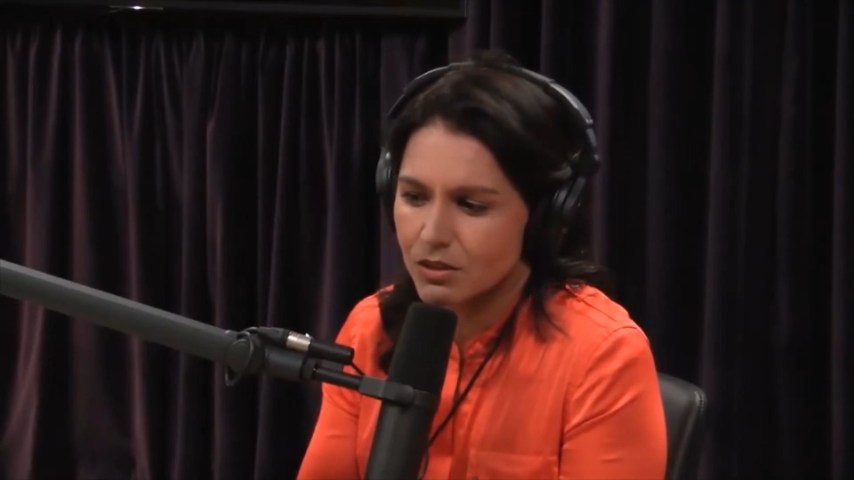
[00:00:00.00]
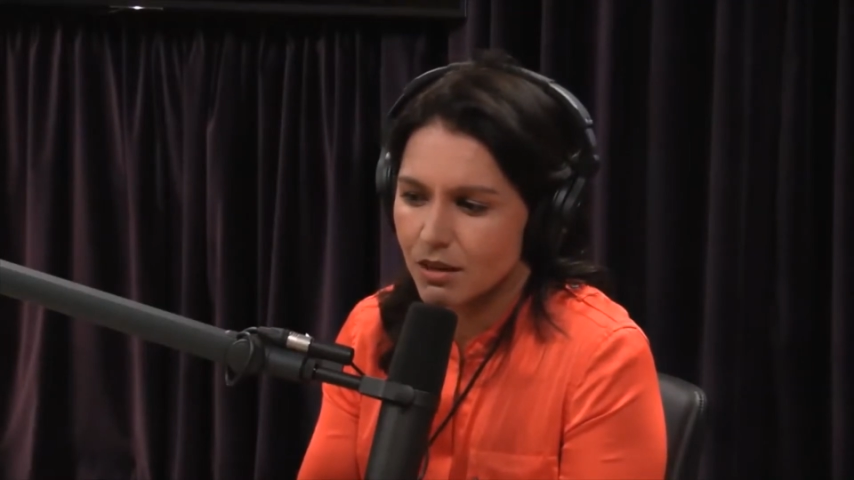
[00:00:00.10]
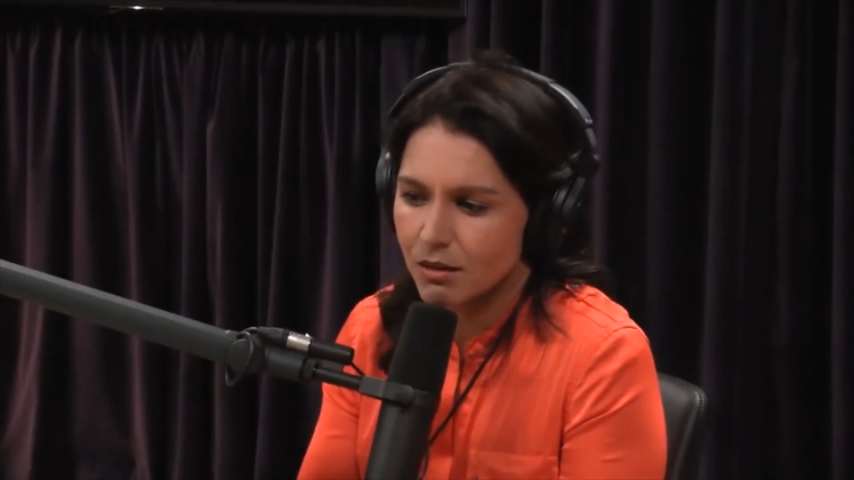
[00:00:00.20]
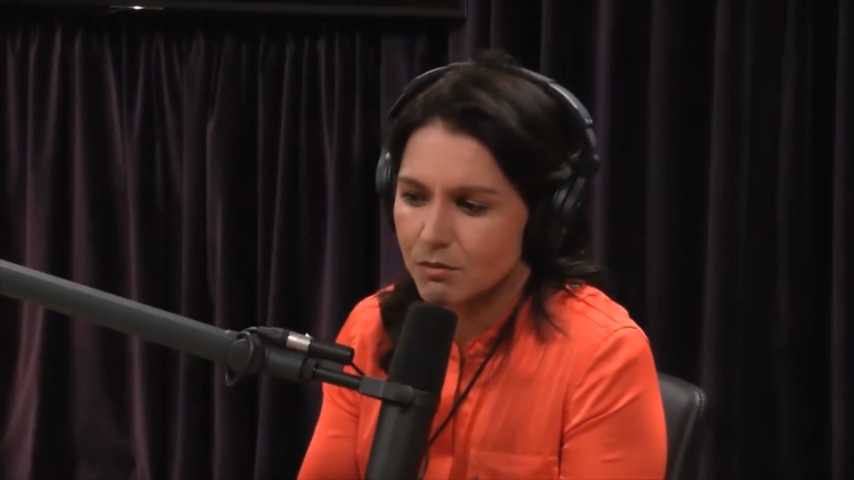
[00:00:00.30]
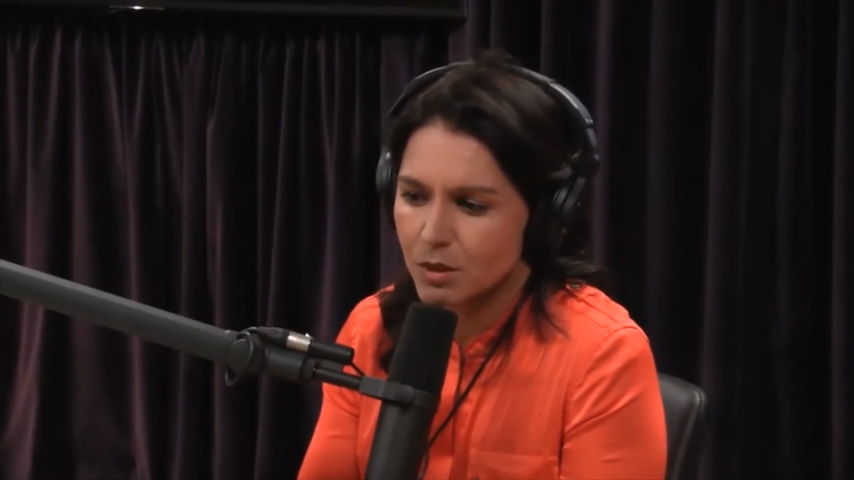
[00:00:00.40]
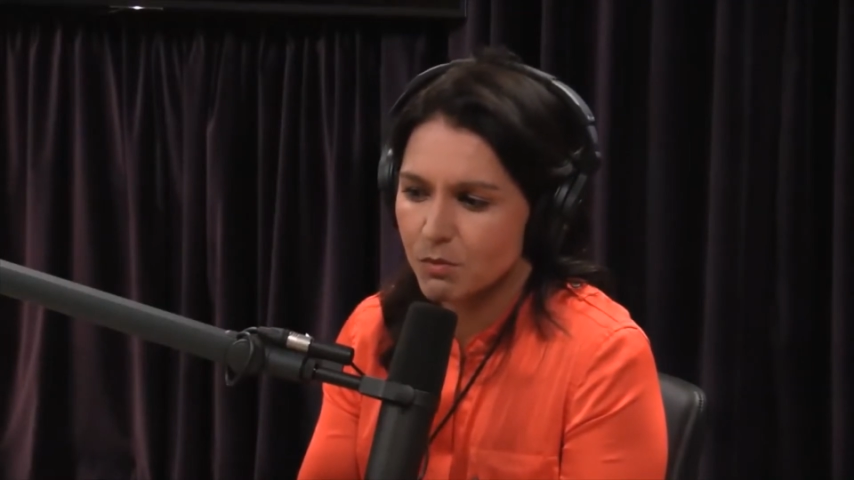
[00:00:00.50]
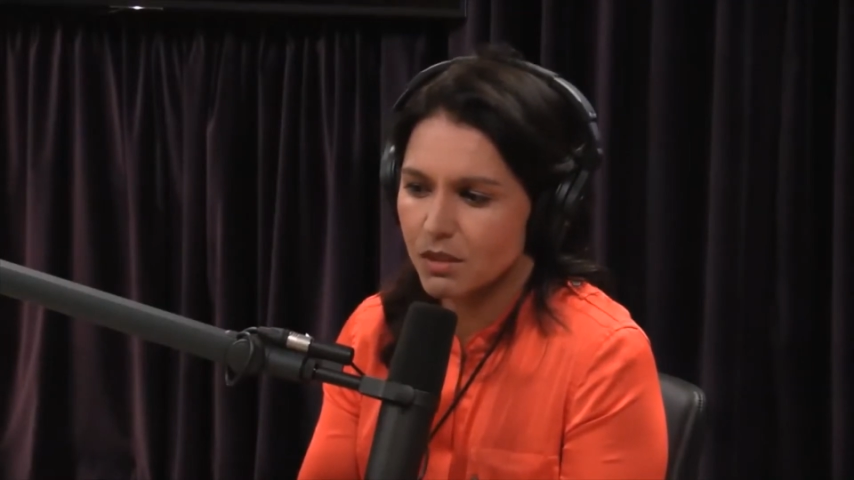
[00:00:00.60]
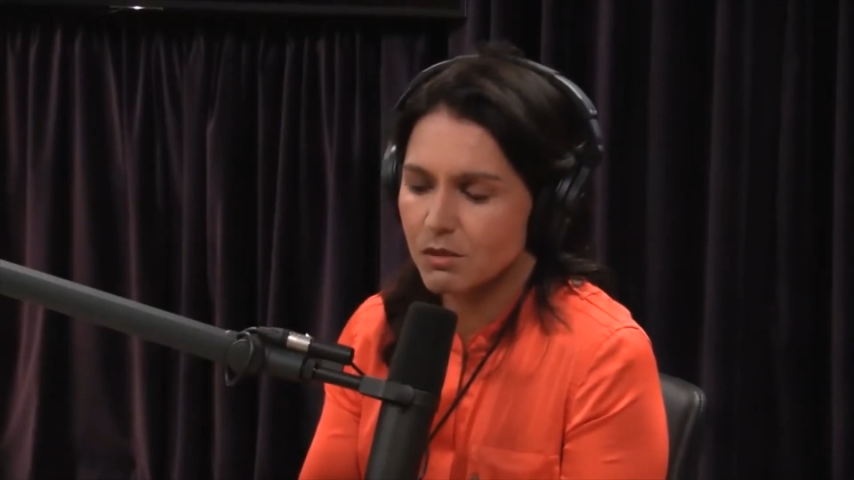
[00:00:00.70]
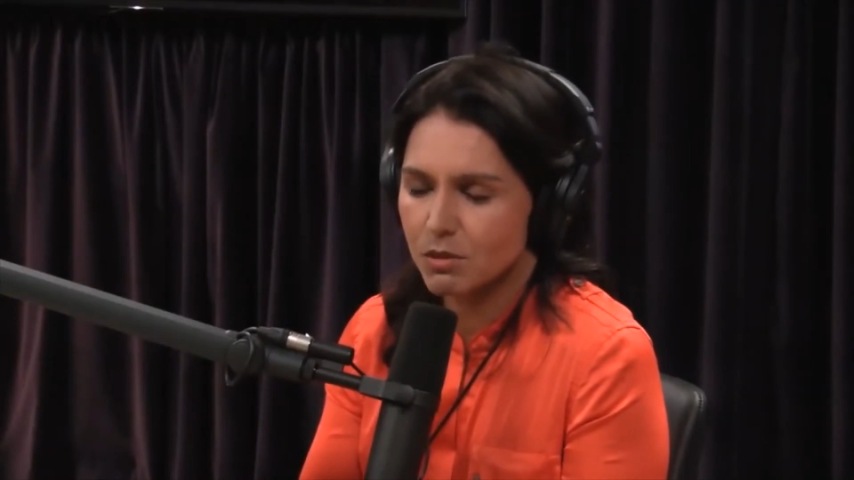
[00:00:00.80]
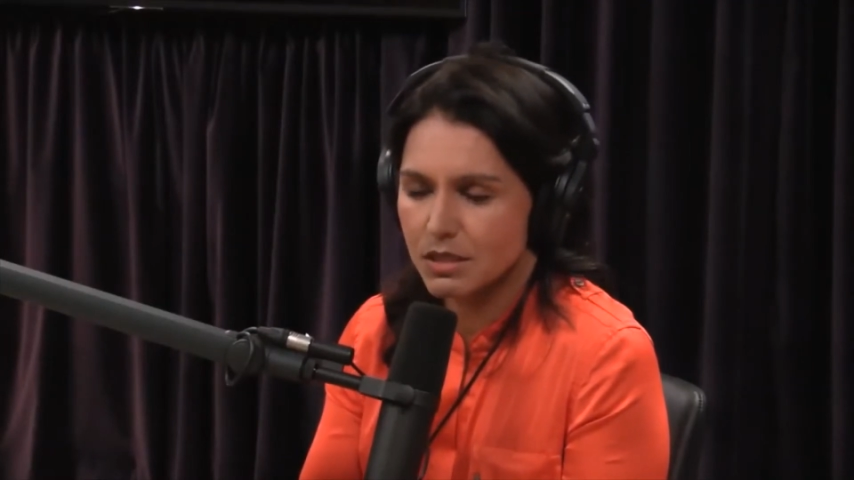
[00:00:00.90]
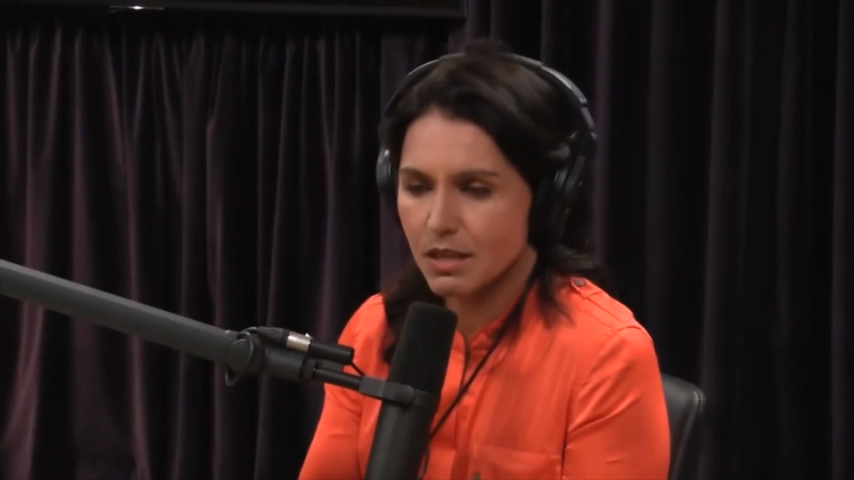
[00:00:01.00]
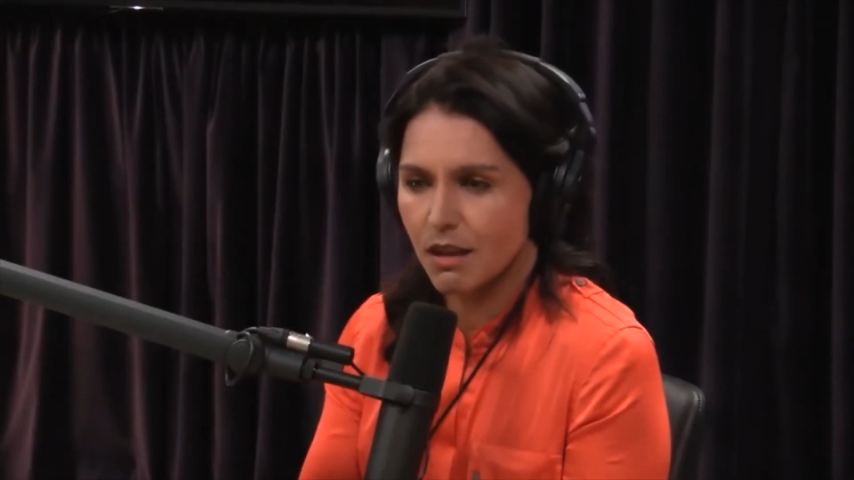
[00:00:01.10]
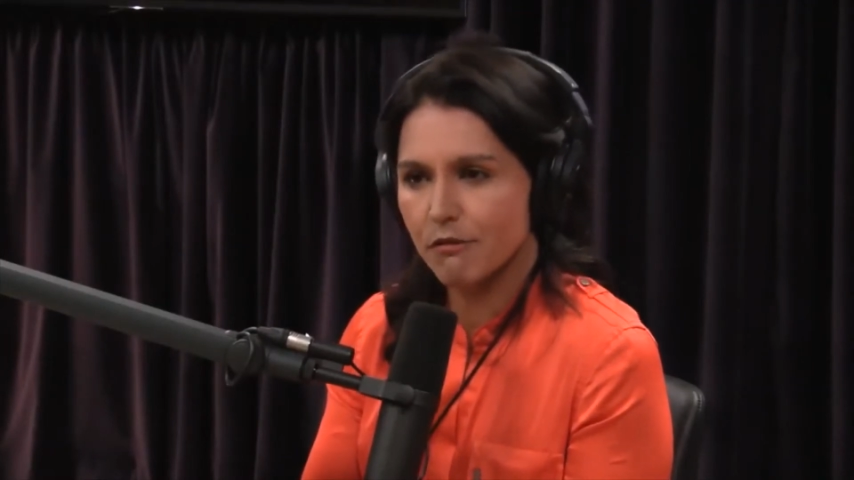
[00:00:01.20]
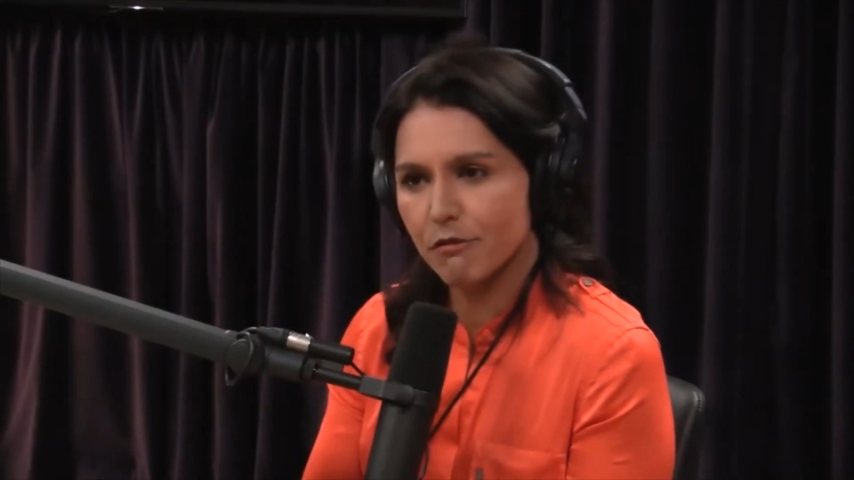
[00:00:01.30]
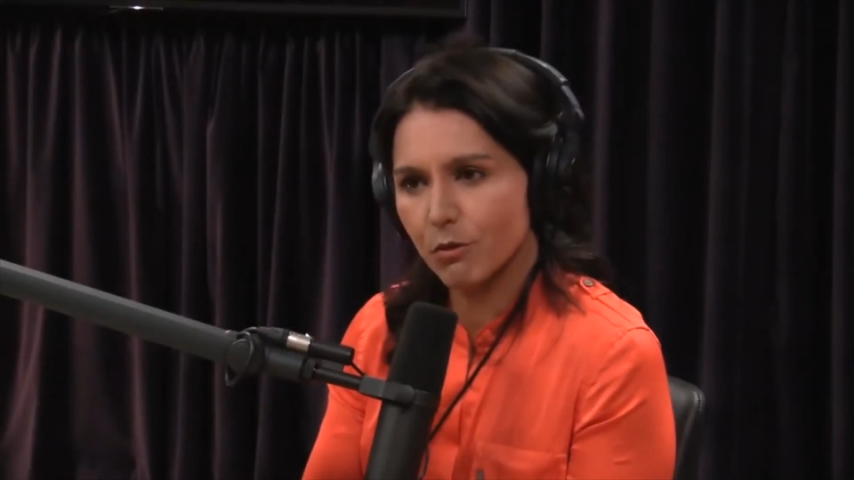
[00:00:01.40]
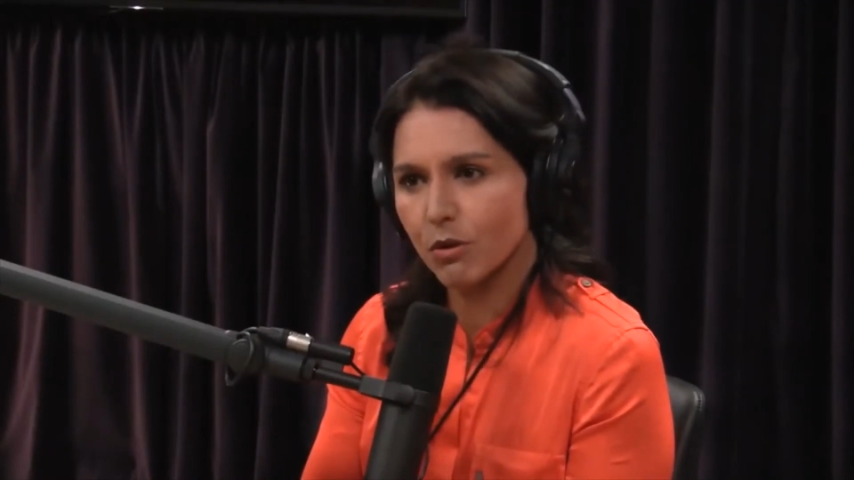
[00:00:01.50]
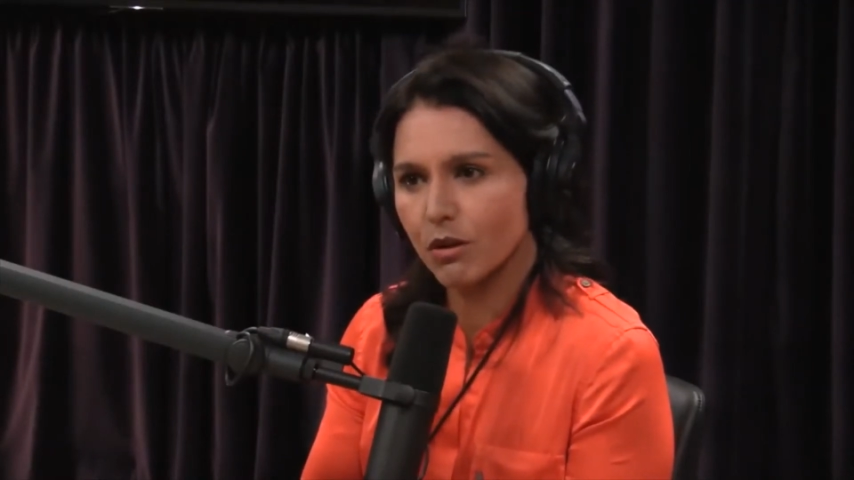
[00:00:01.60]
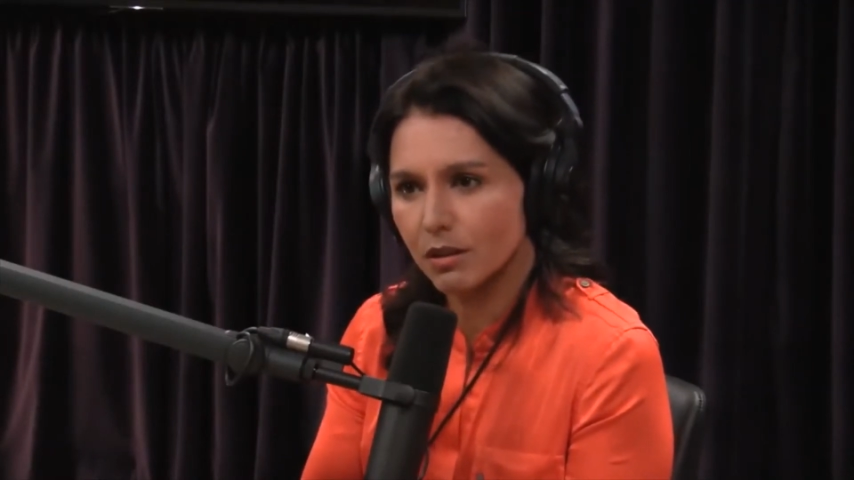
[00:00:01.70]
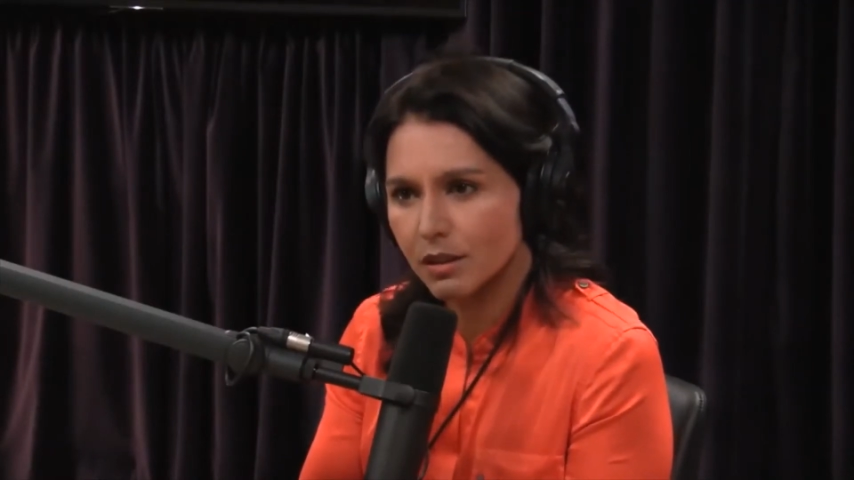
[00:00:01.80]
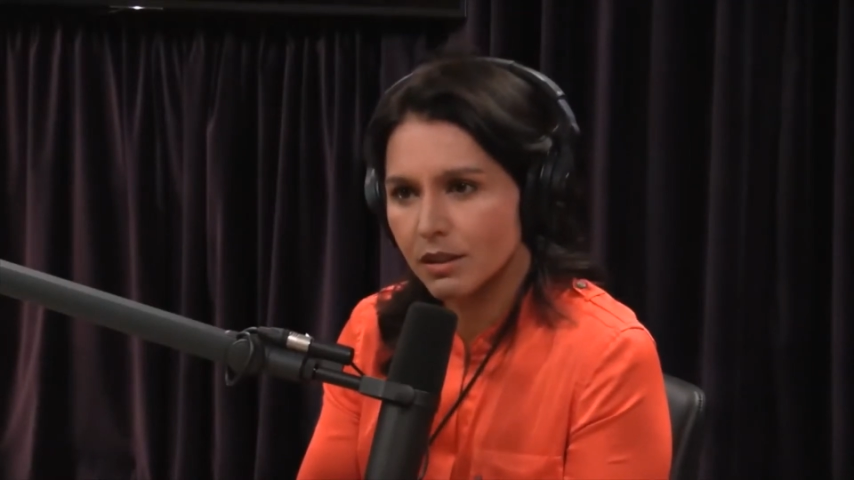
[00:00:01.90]
something to be said
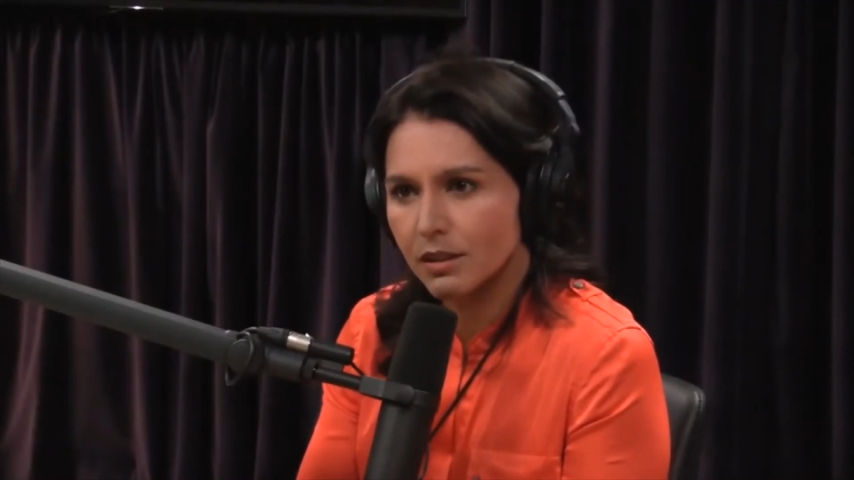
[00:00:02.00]
for